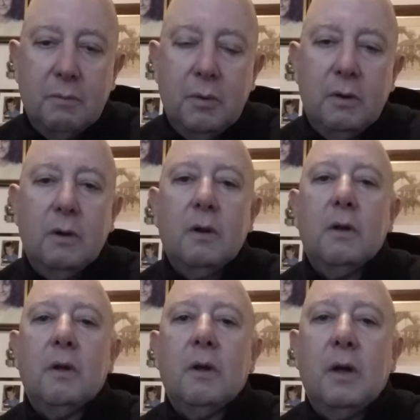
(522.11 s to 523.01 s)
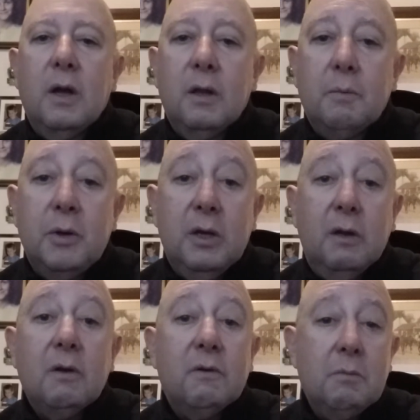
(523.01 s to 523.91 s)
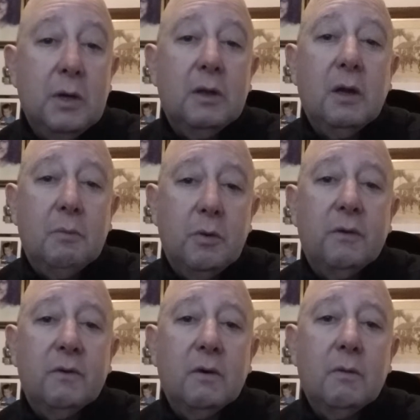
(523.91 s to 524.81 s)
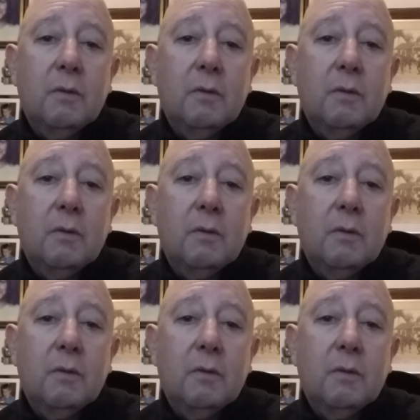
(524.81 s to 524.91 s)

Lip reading: number, and the particulars about that person.